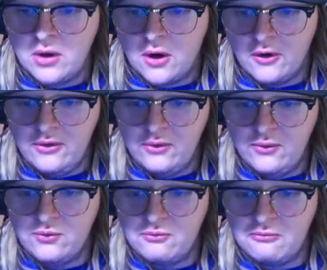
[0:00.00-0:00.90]
Are
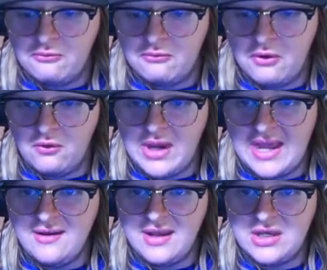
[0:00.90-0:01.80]
you
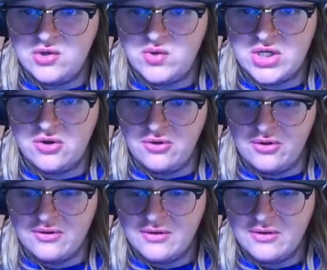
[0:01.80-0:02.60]
okay? Can you chill?